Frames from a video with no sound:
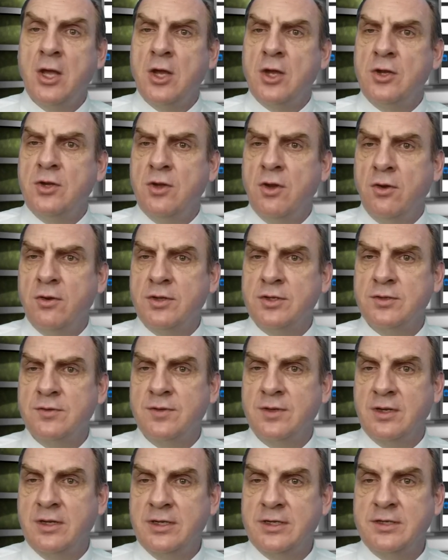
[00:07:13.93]
Notice on the
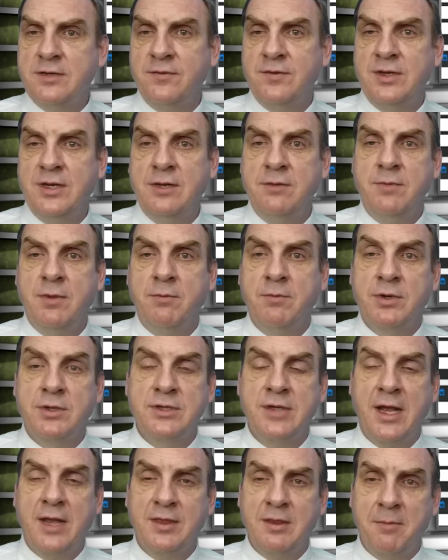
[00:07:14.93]
list of team members
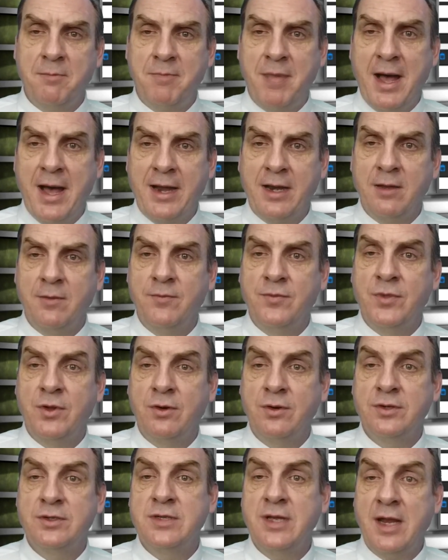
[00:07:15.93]
at the bottom
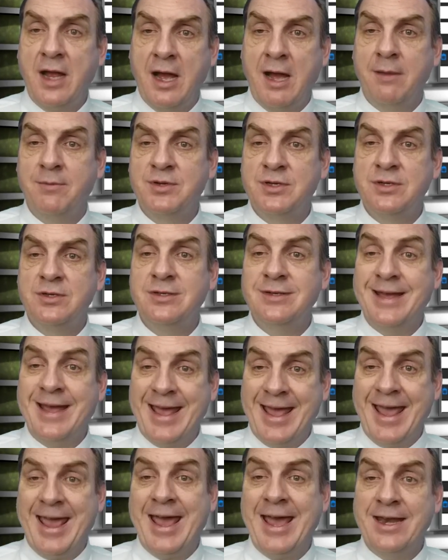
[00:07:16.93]
there is the option to
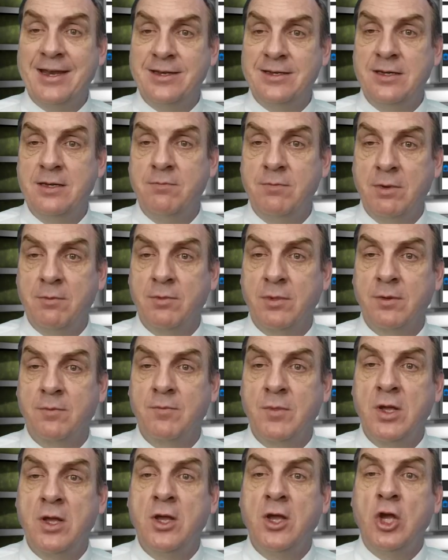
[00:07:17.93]
add a team member.
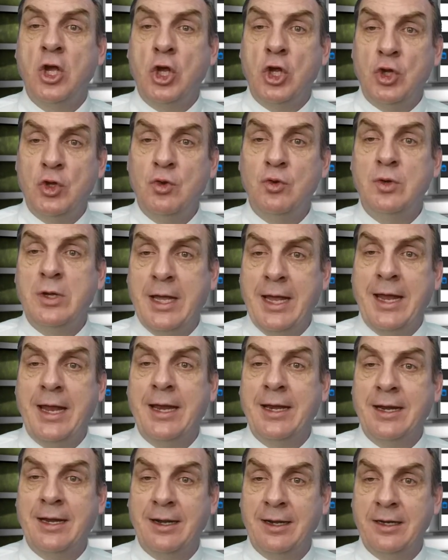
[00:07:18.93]
You
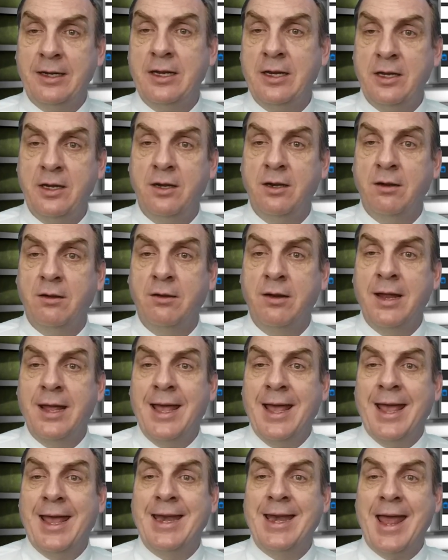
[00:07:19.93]
can click here
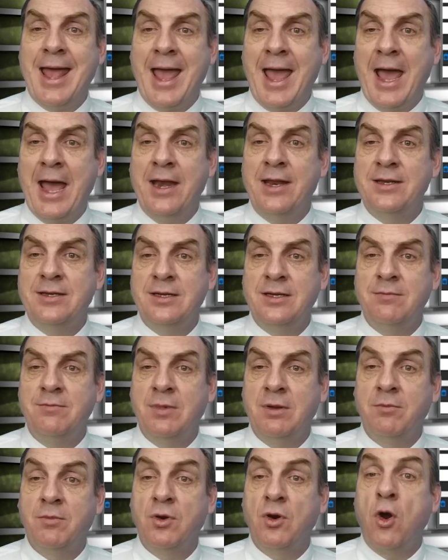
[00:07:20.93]
and add a team
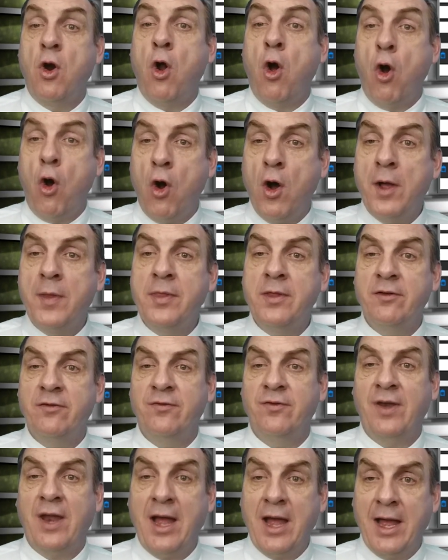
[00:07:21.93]
member on the
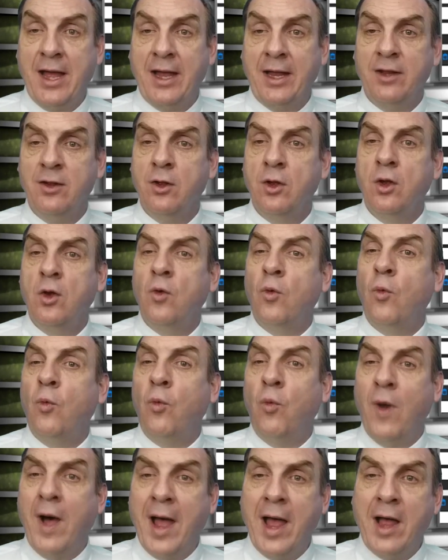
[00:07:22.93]
fly
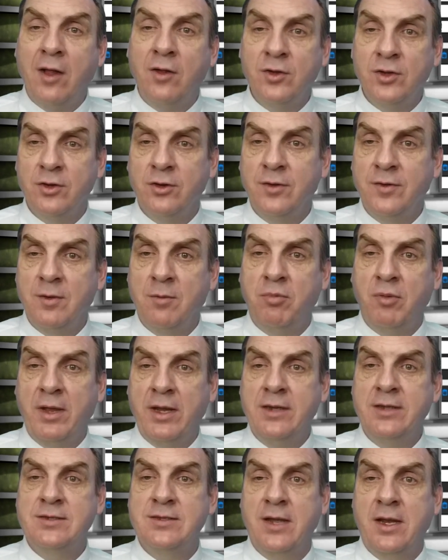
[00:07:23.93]
while you're in the plan
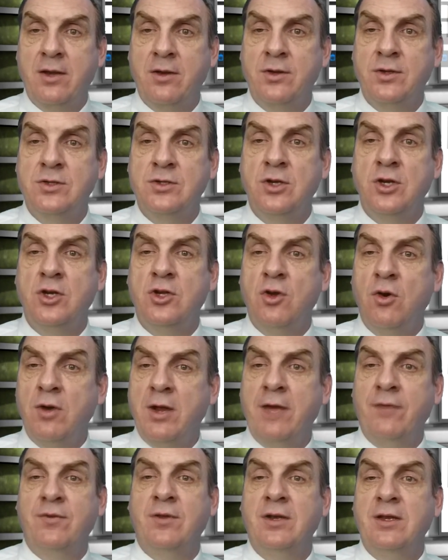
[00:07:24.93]
designer. So you don't
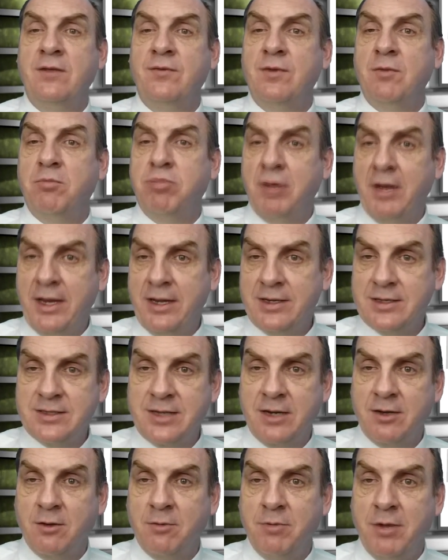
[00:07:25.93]
have to leave the plan
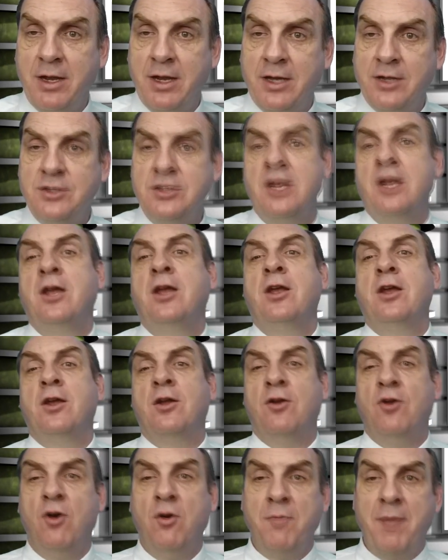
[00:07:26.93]
designer page,
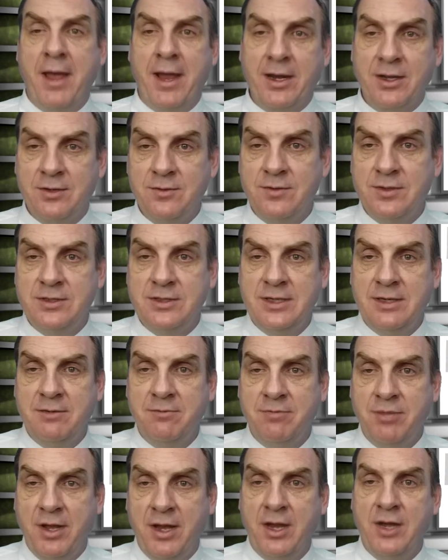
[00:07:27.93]
go back to the team
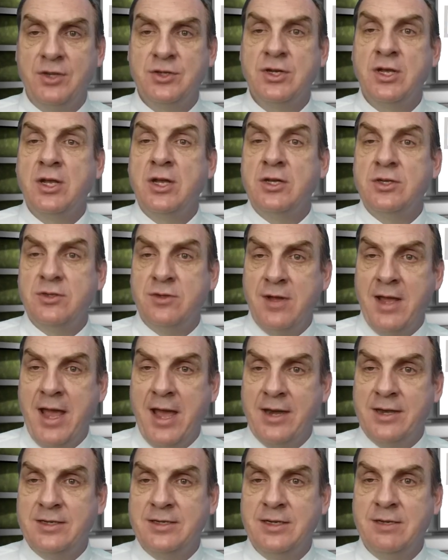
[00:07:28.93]
page to
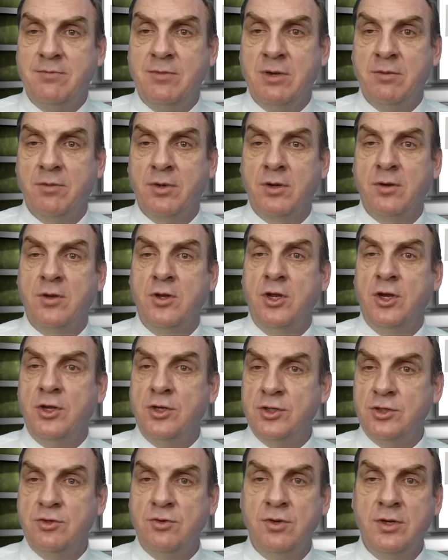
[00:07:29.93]
add a team member. You can
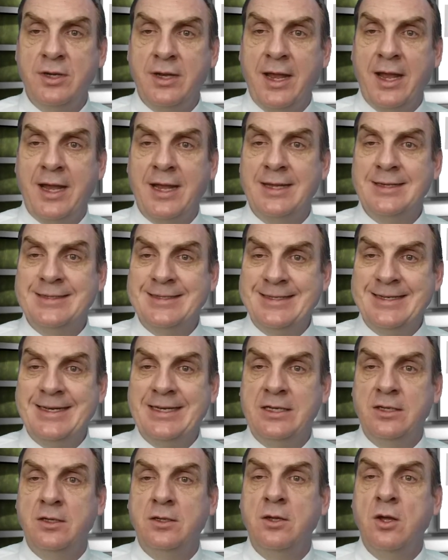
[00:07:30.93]
just do it as
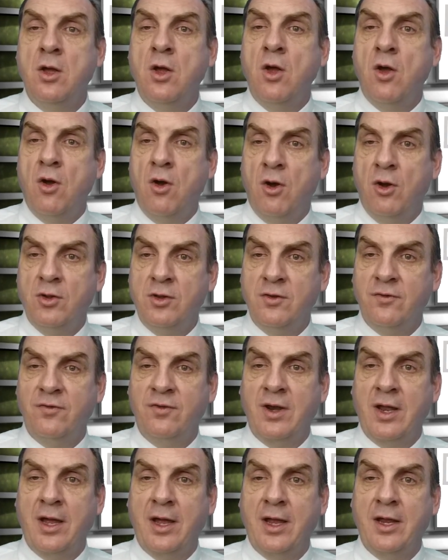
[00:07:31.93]
needed on the
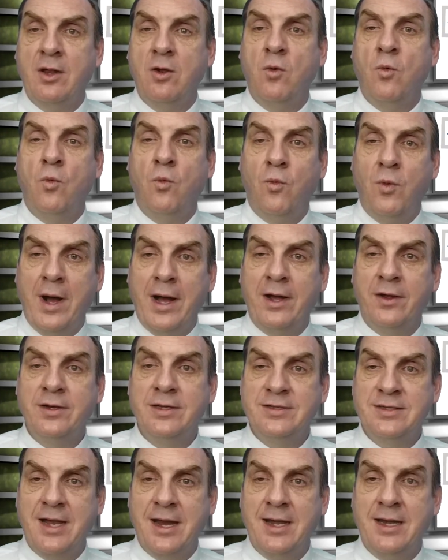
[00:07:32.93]
fly while
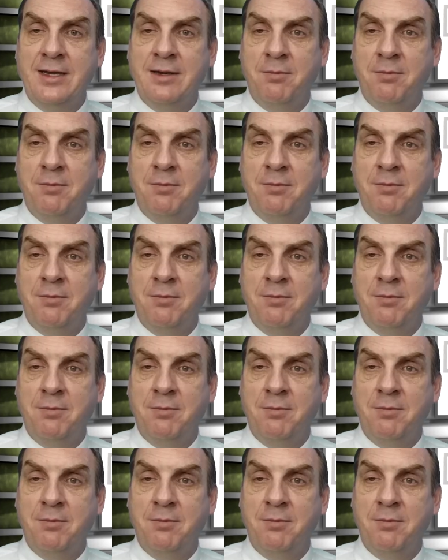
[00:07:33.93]
designing a